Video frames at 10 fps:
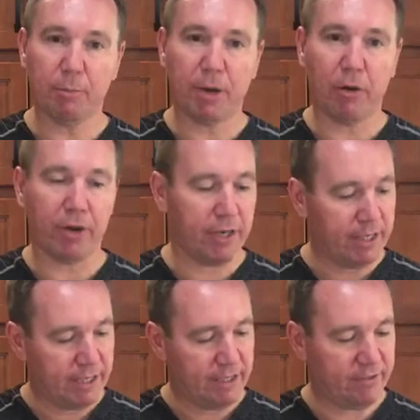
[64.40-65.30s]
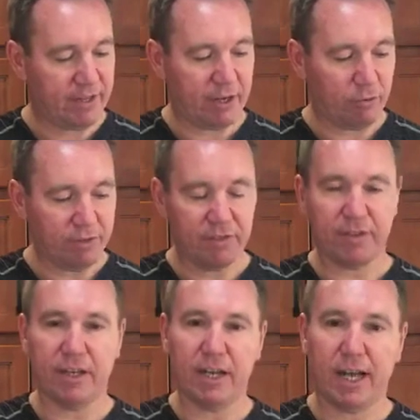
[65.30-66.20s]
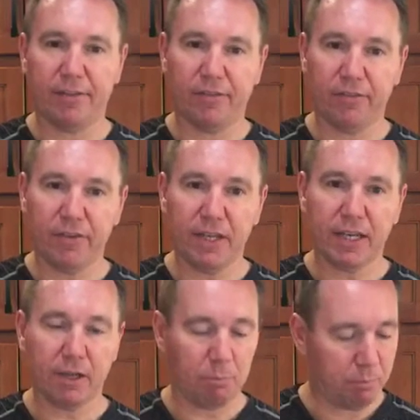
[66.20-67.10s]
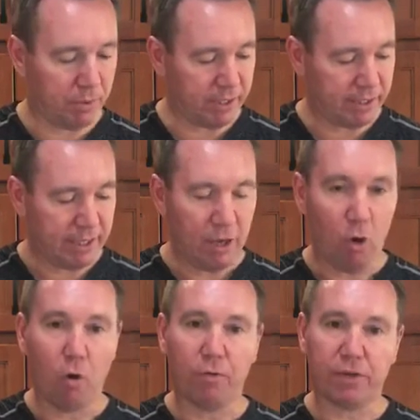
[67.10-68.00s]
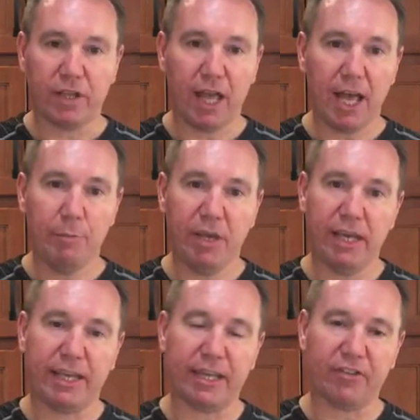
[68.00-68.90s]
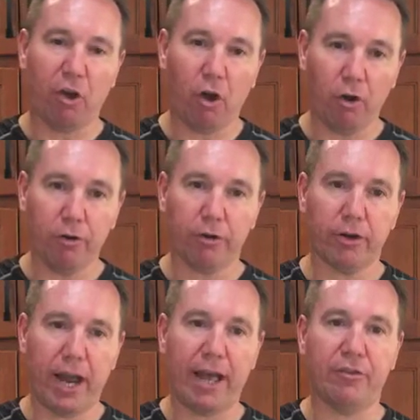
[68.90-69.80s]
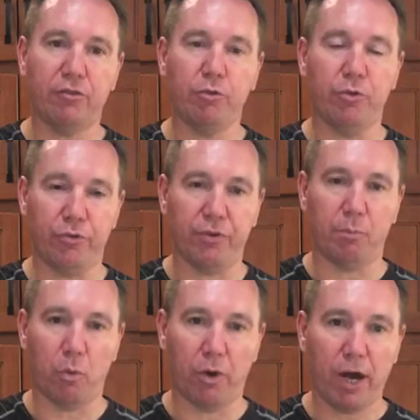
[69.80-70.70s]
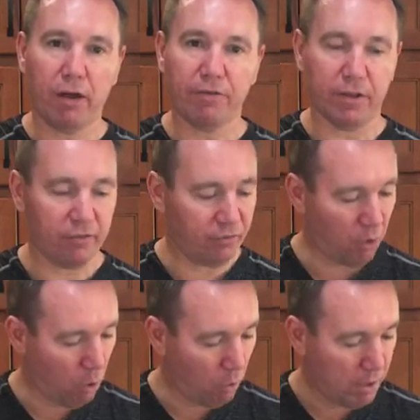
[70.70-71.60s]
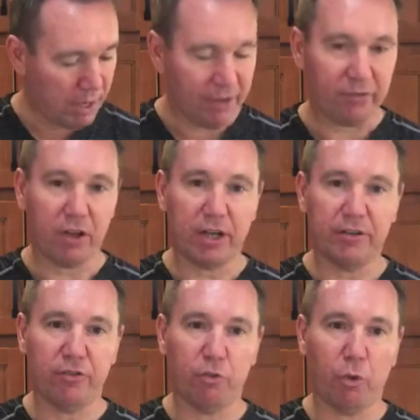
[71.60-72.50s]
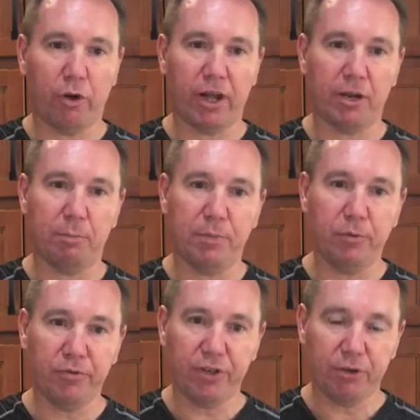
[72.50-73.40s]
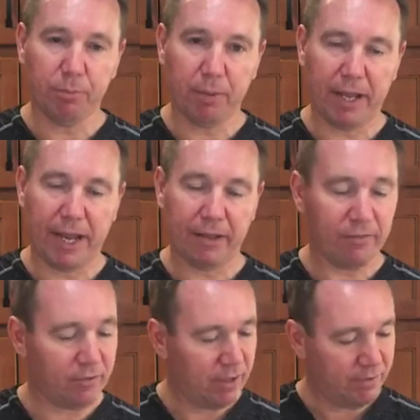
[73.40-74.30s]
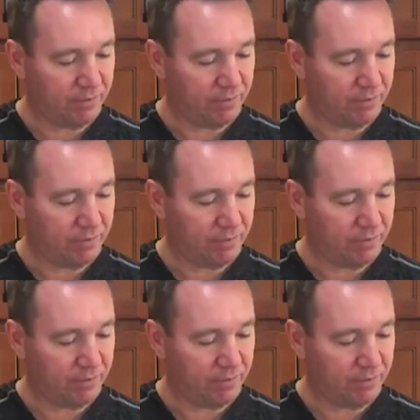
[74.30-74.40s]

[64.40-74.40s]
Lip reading: about it is not only is it non-stick, but over time it gets harder as you use it more often. So as long as you are not abusing your pans,